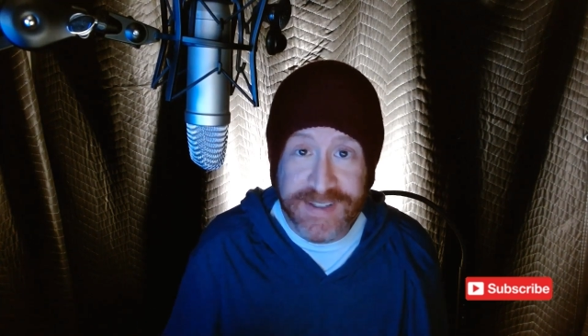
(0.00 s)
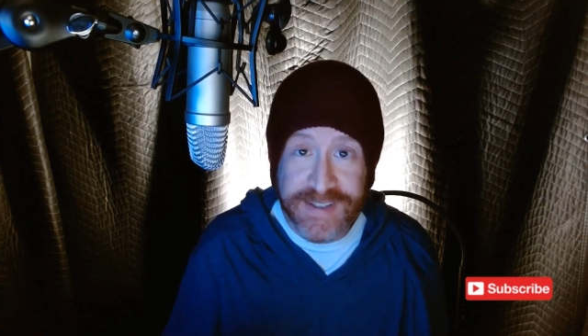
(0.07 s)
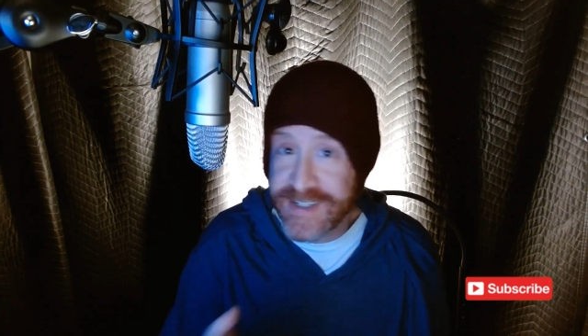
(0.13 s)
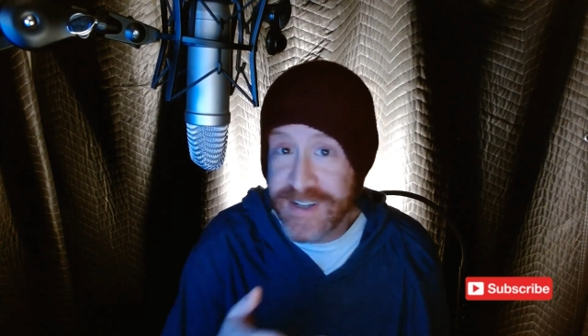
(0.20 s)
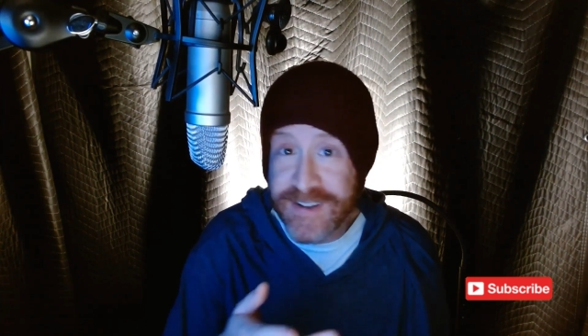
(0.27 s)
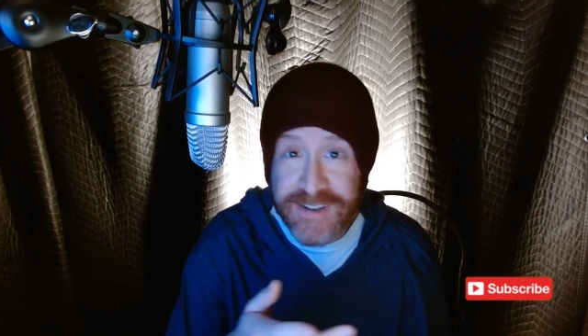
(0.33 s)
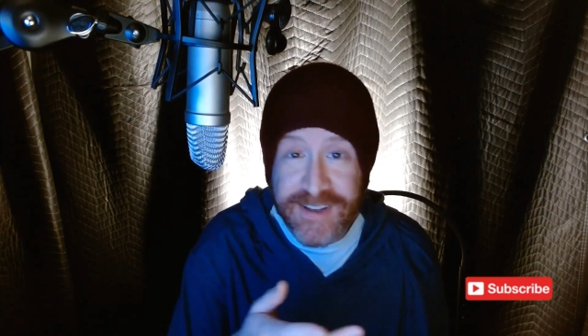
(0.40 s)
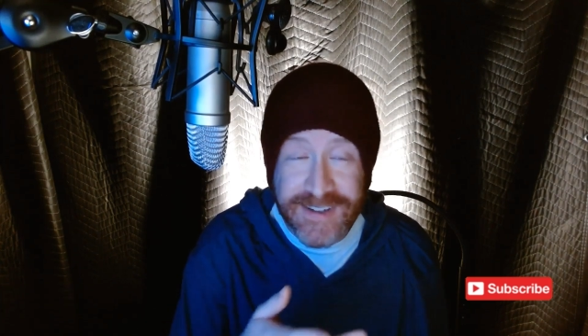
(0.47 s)
it's
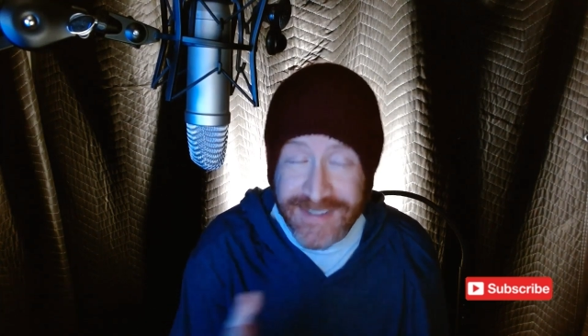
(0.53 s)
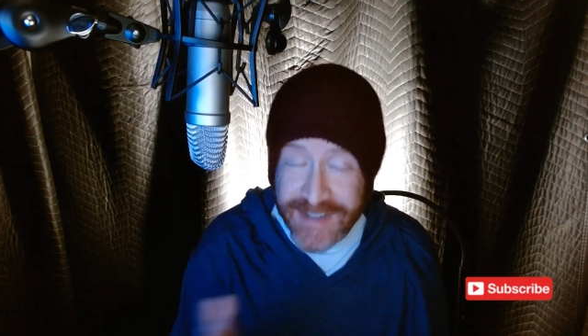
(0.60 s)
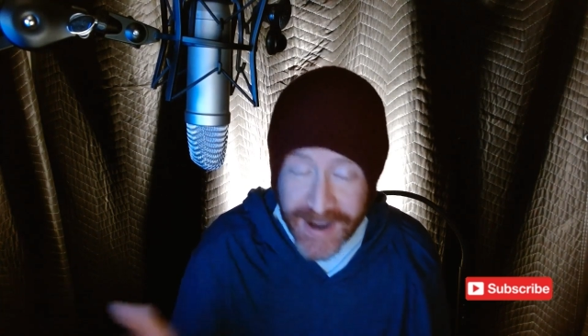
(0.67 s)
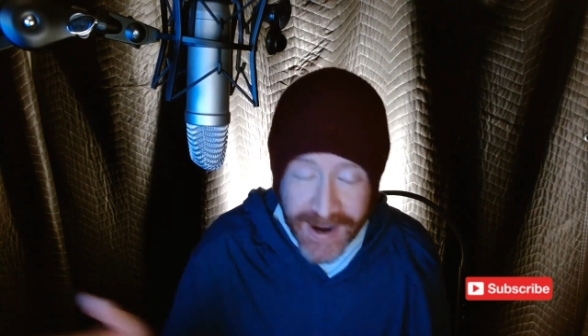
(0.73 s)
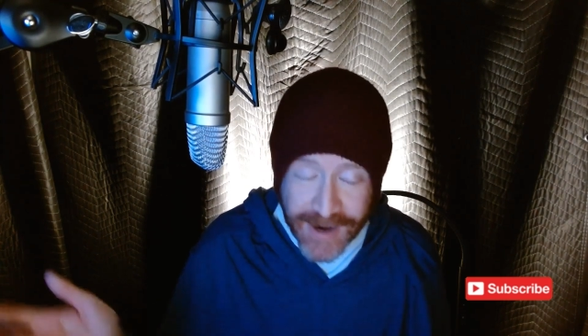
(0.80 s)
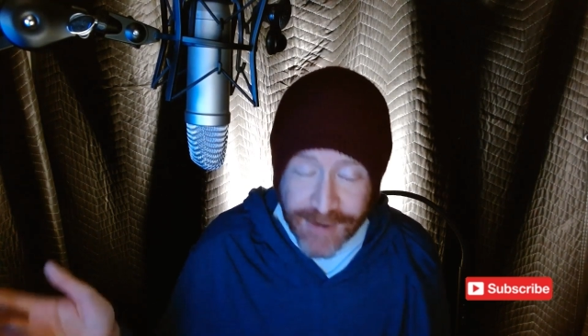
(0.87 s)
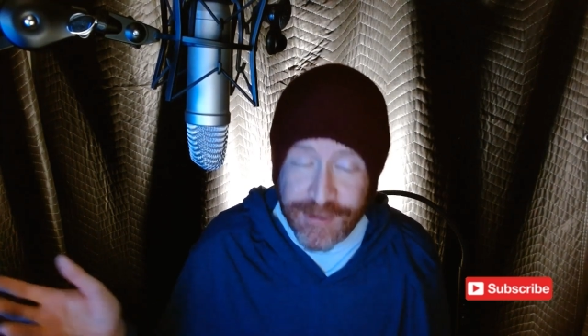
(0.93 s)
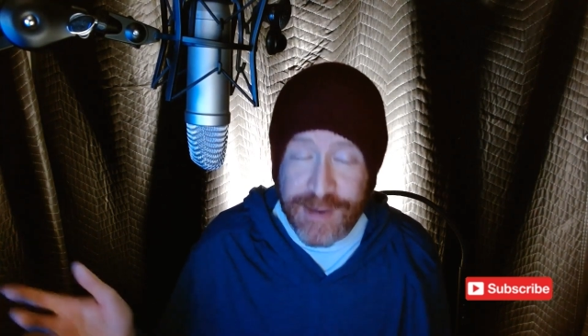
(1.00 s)
still
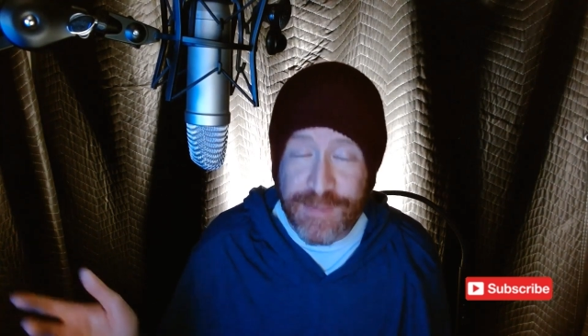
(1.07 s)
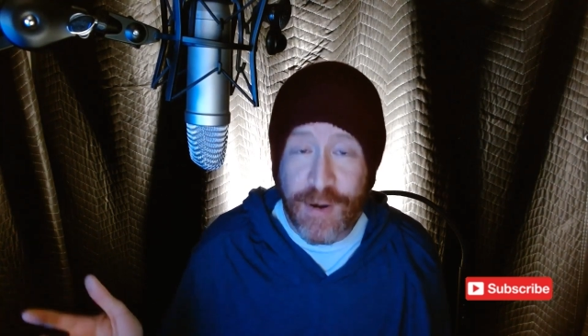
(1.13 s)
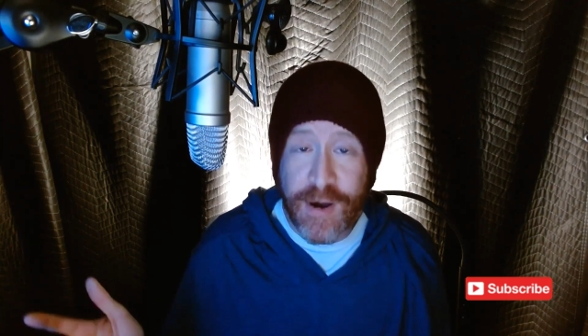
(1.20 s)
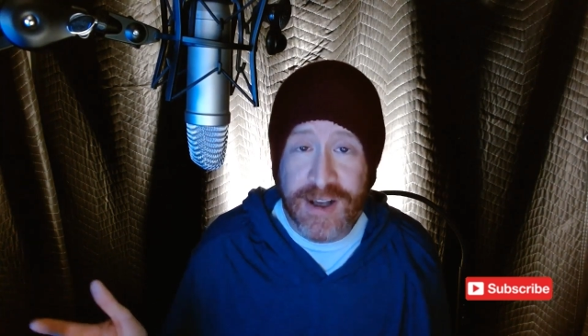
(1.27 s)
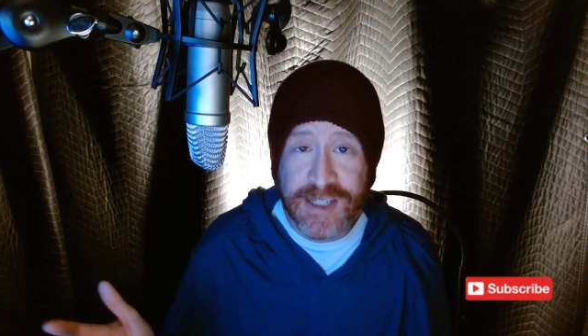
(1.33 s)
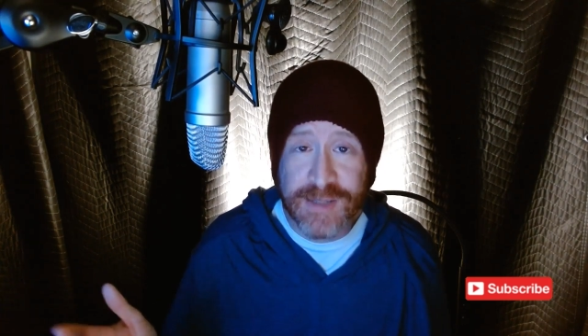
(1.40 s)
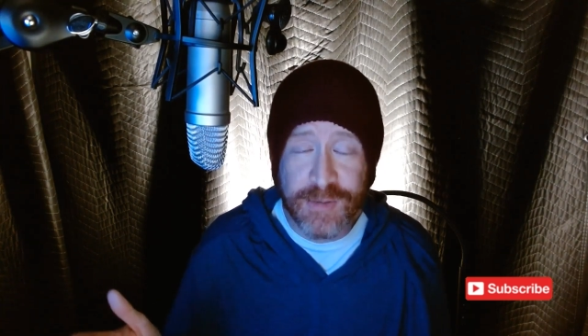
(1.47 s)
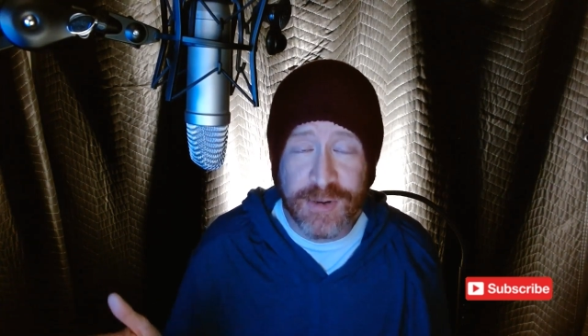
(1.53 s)
entirely
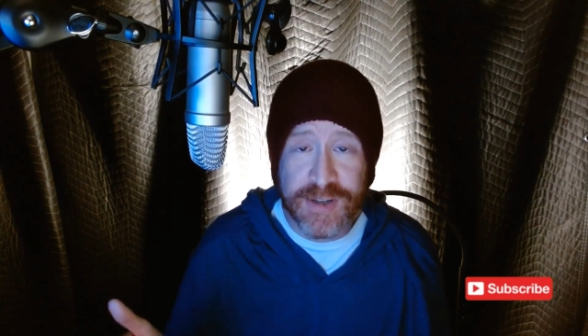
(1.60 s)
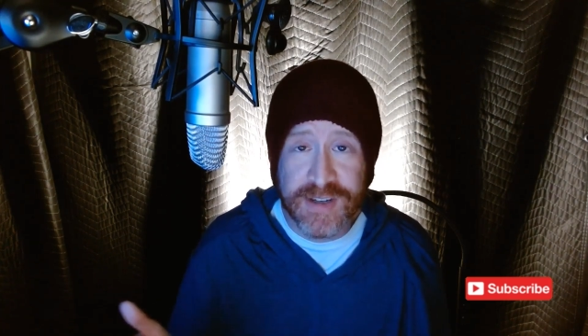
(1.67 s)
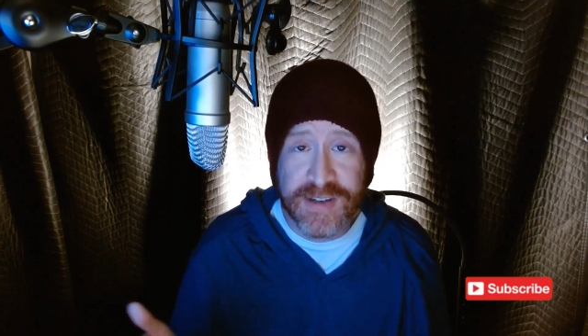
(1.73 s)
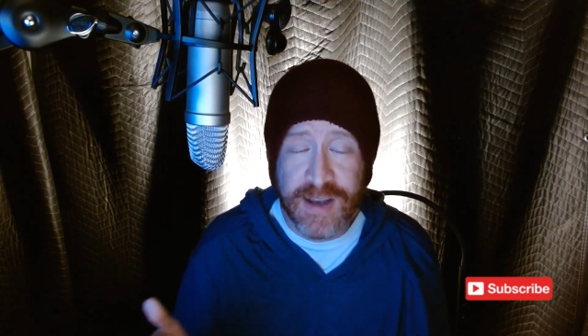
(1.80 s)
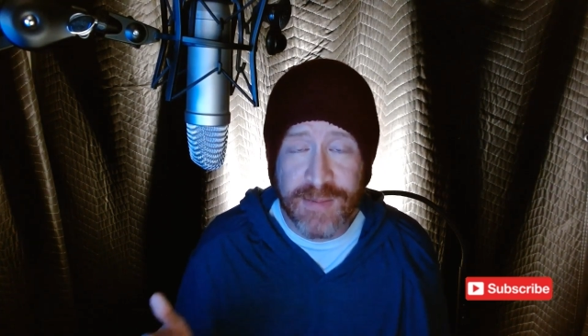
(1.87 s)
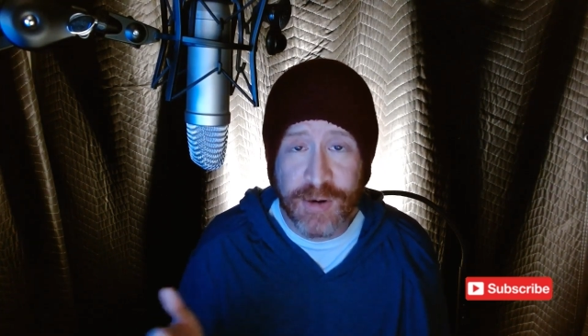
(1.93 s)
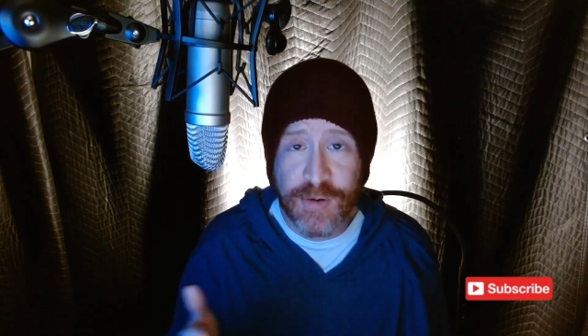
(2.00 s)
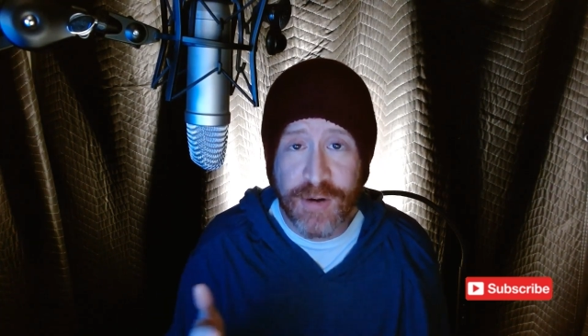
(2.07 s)
possible to
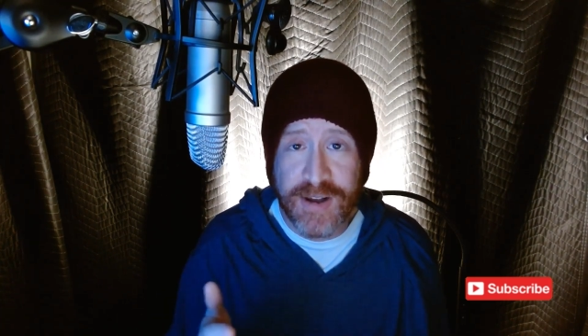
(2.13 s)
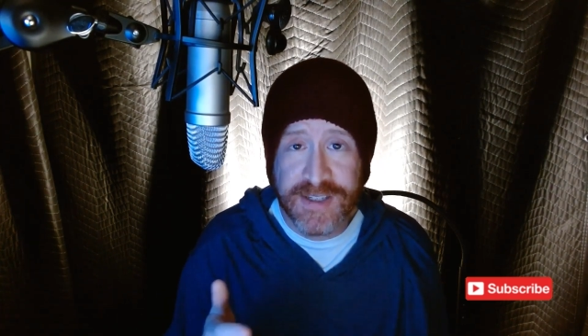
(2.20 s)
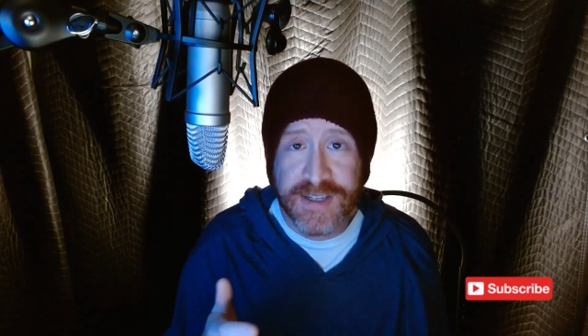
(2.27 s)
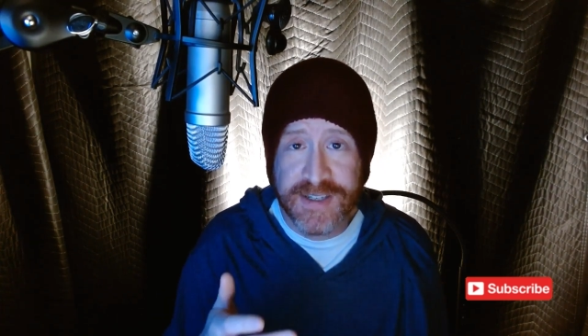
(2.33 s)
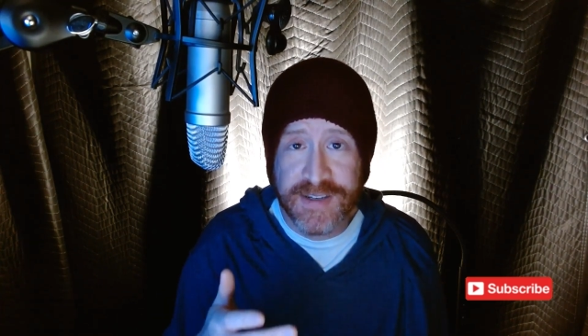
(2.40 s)
come across